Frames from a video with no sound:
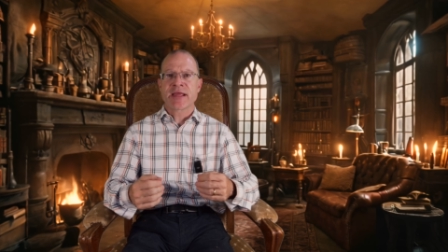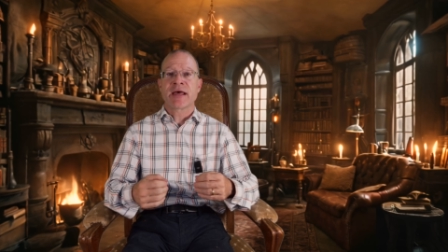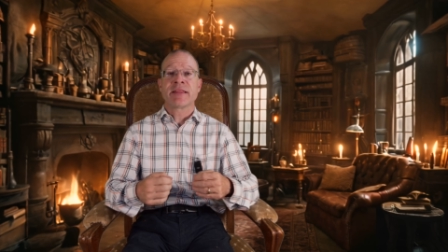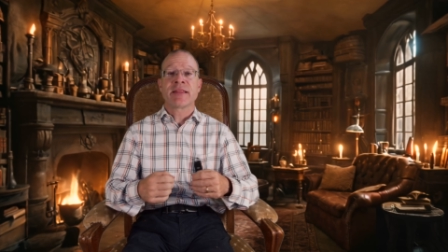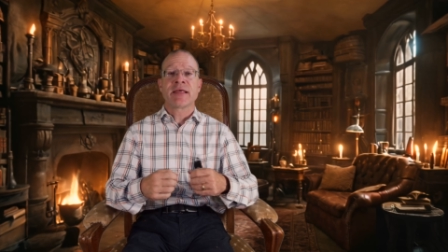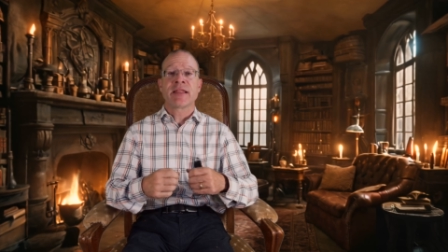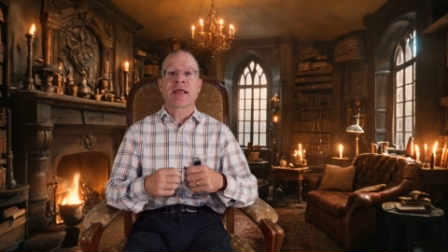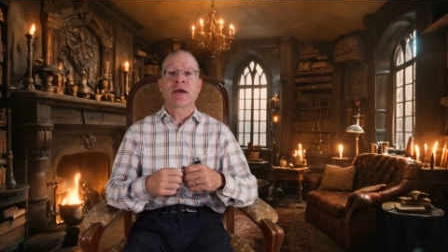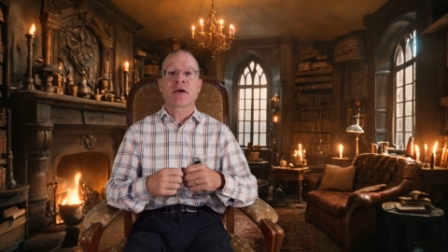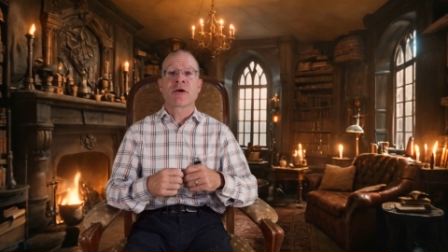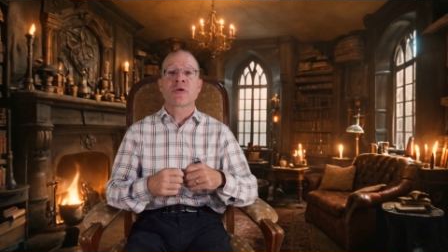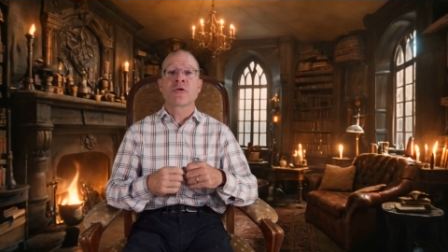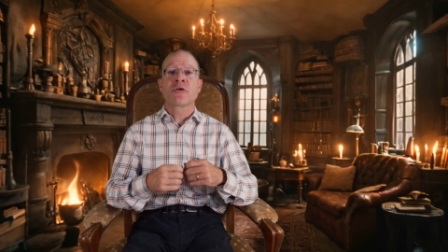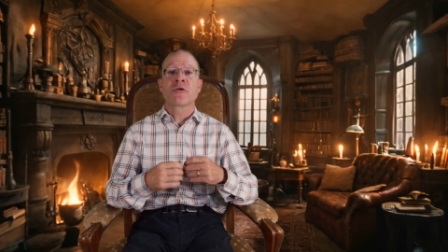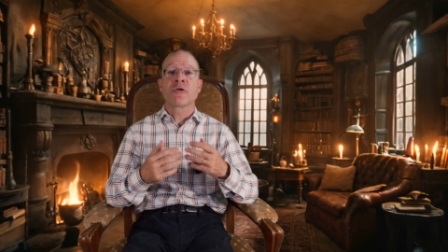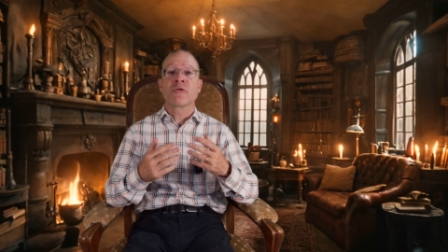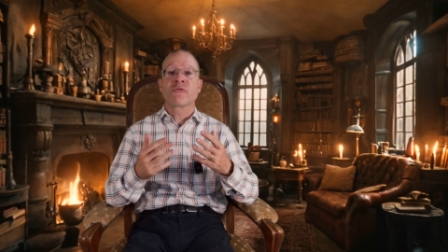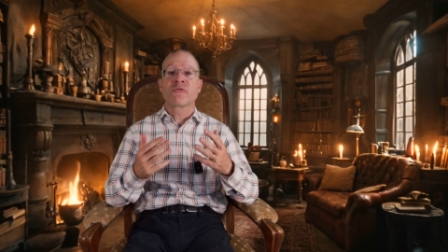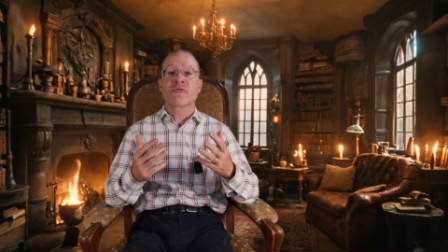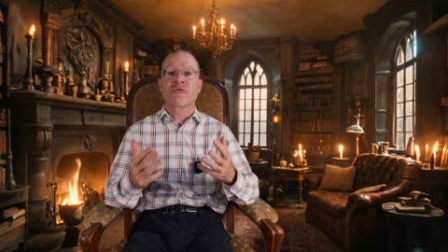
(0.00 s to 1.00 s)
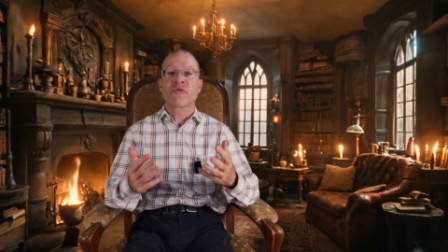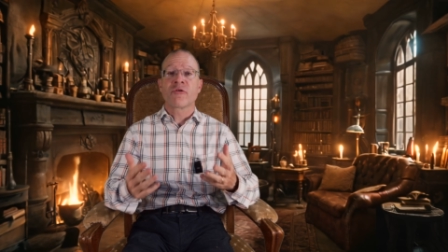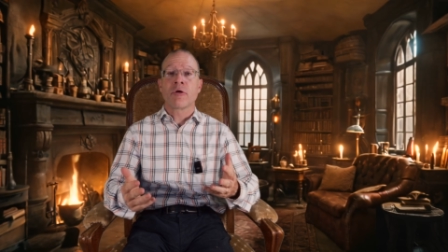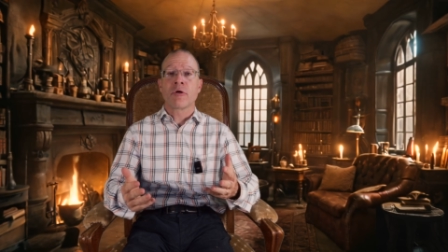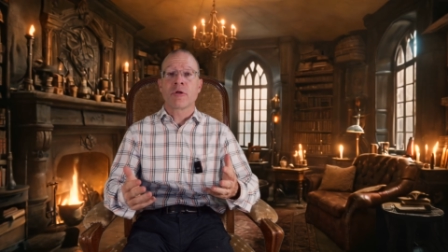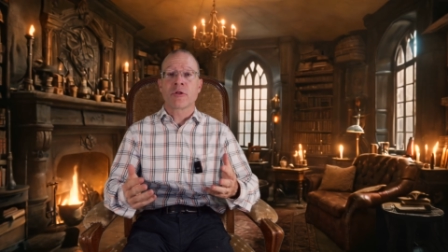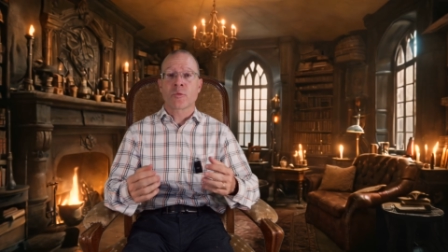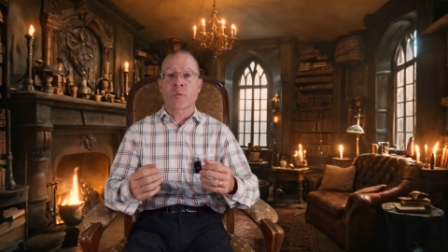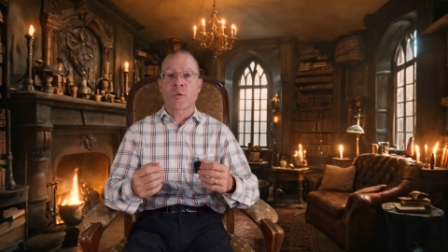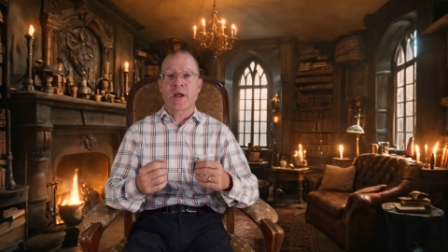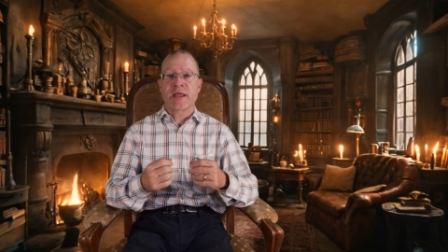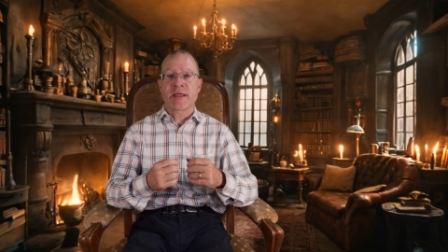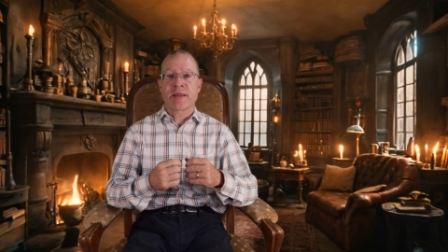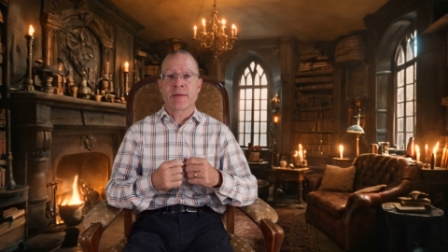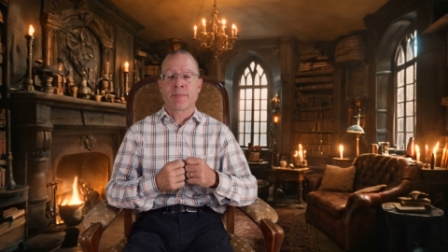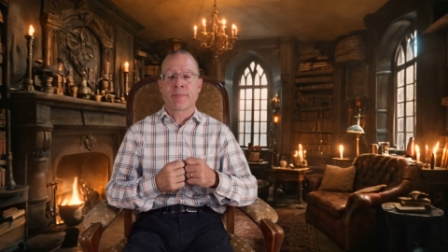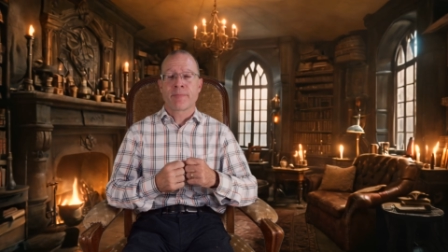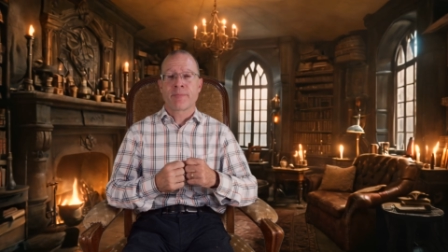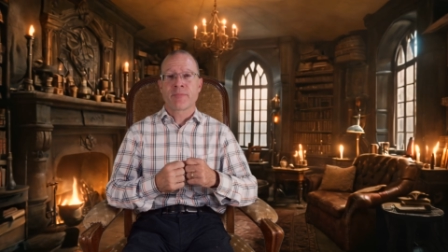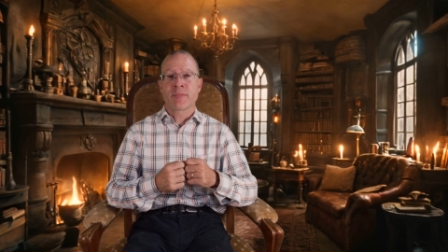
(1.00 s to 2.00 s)
and in a controlled way.
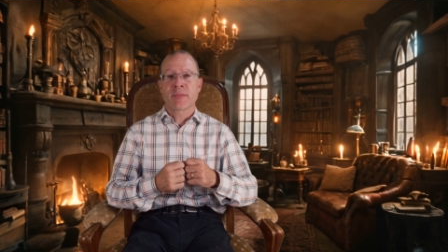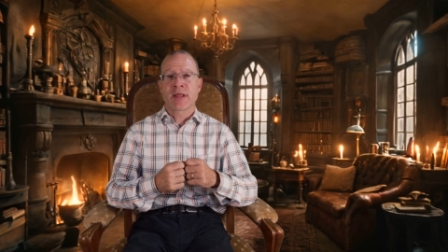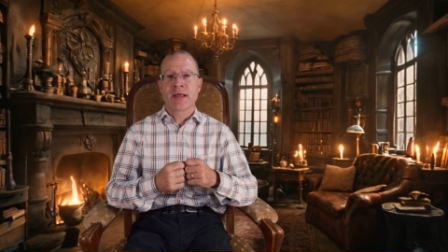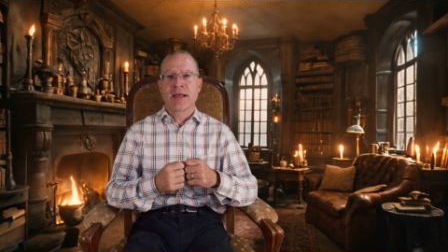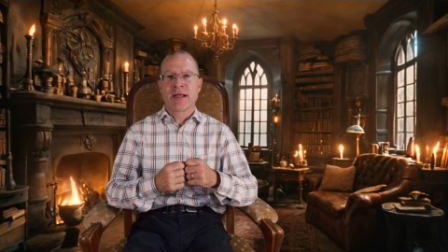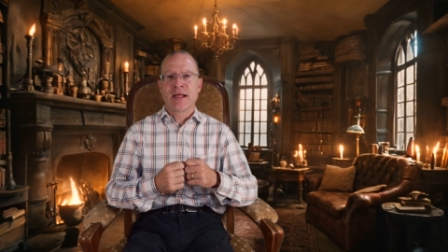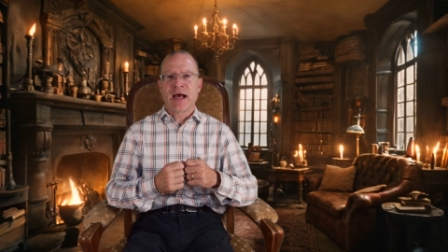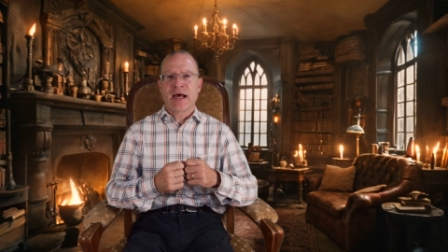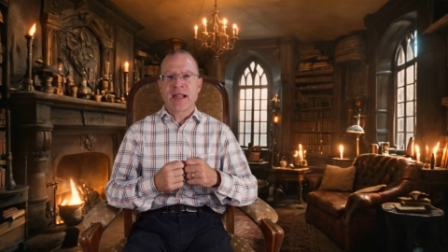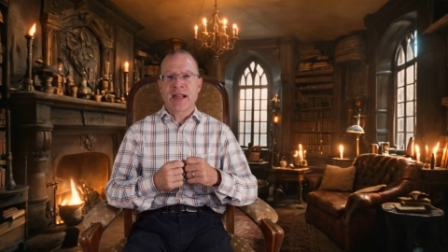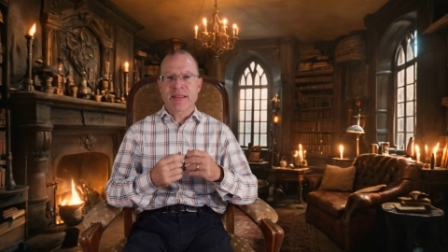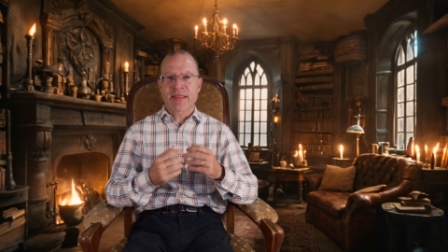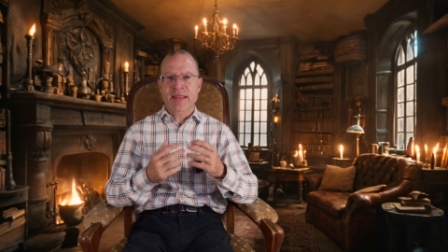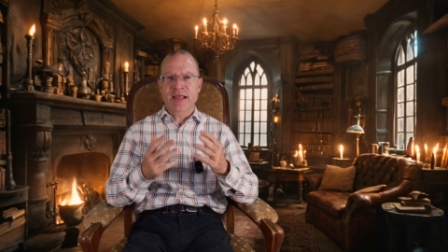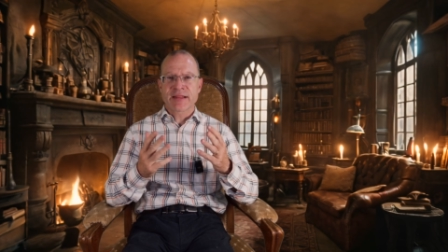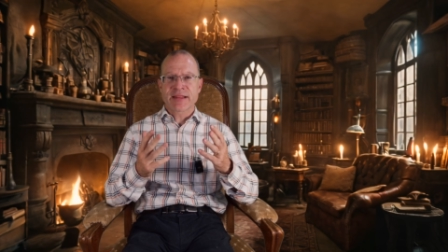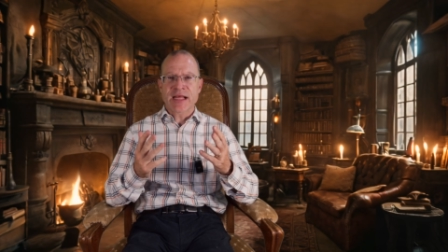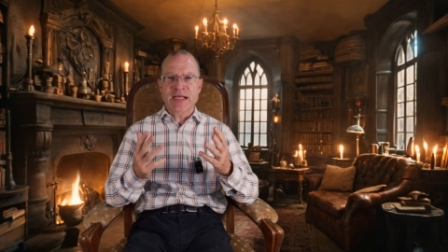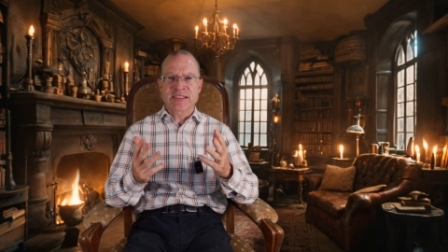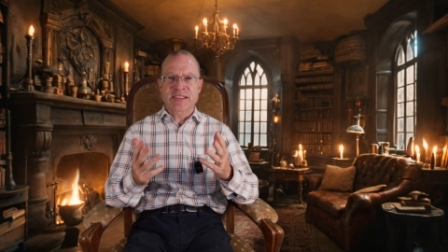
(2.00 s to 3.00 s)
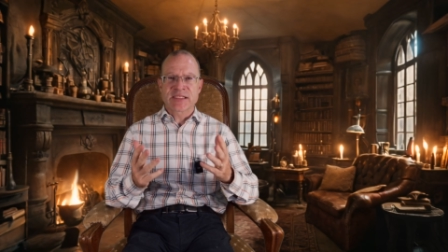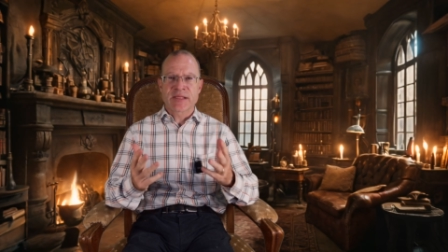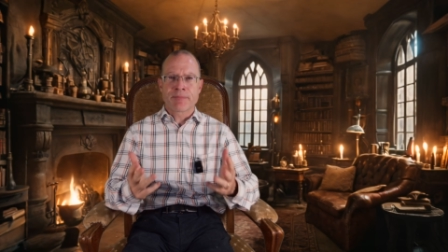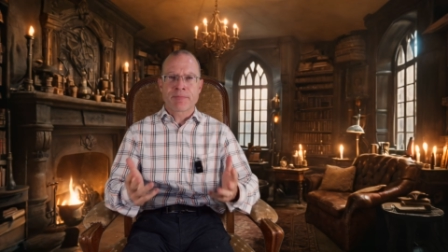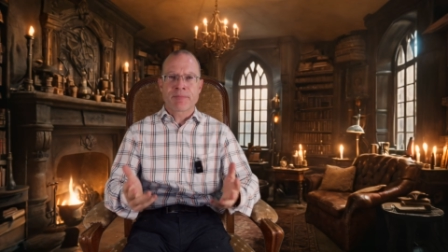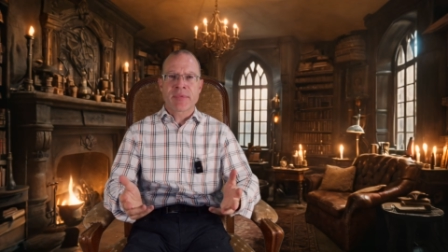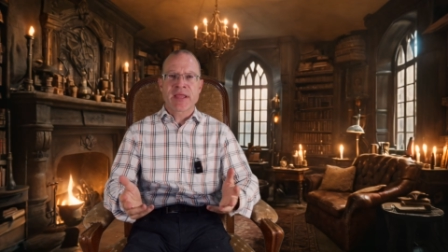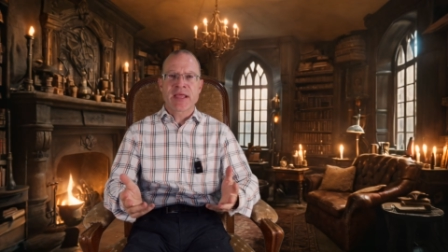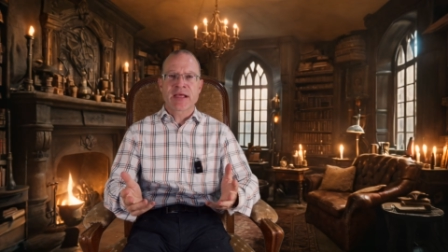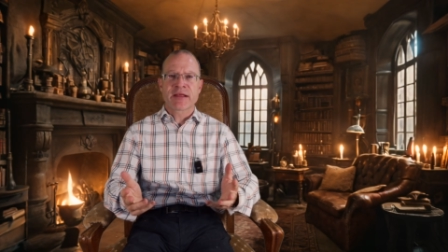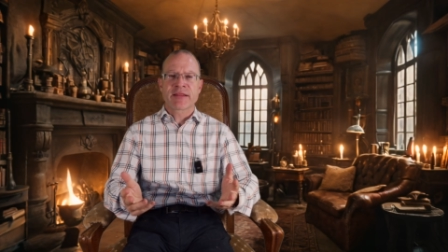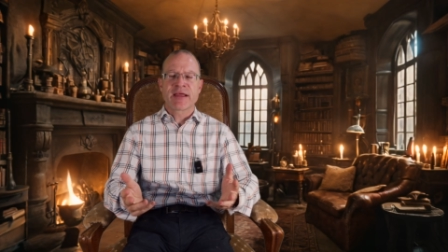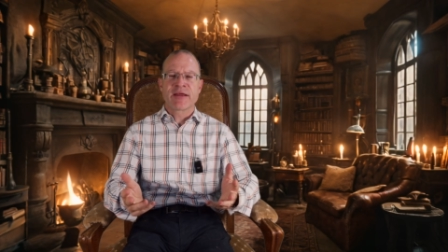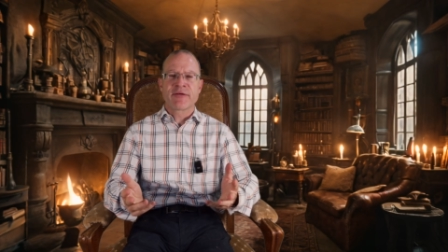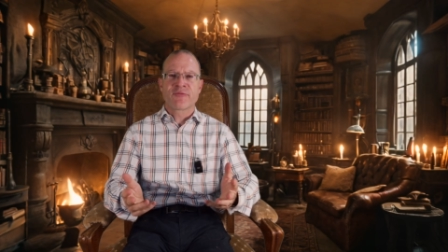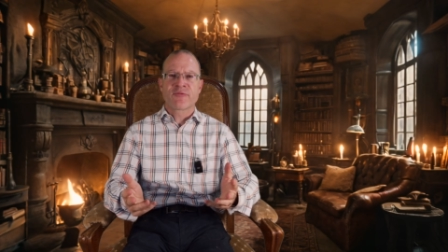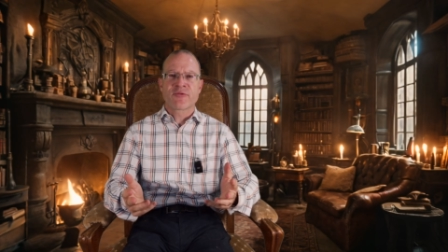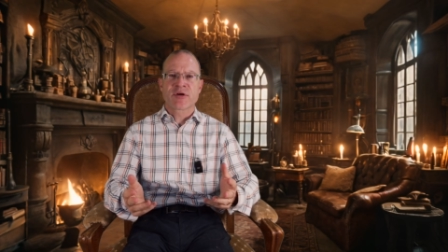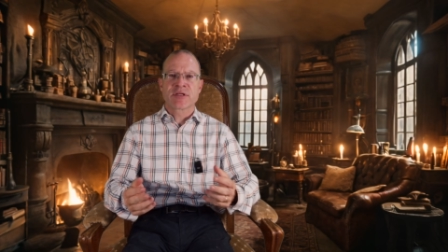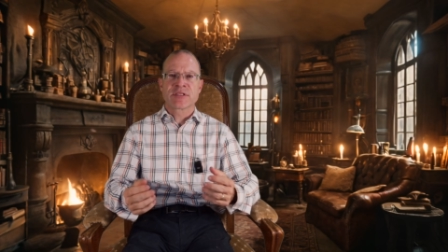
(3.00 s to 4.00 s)
And I think that's the big
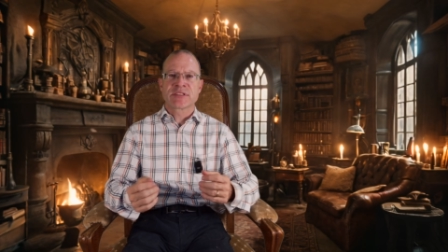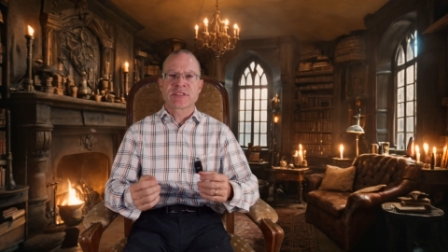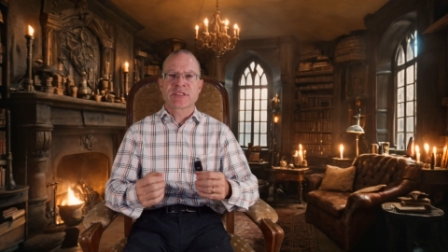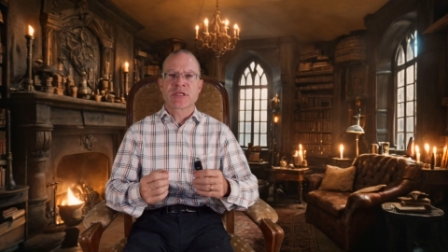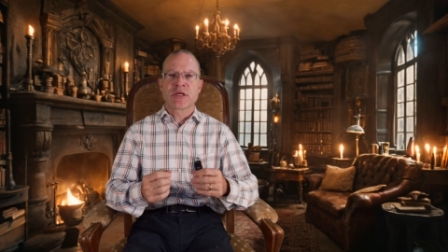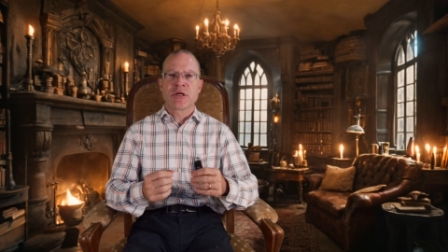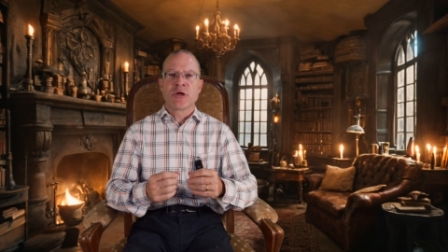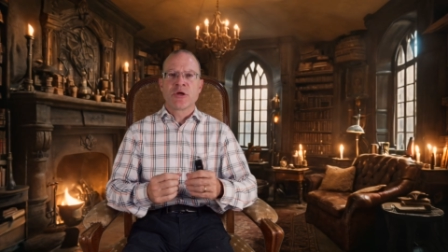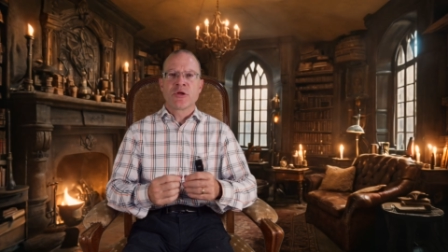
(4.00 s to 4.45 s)
difference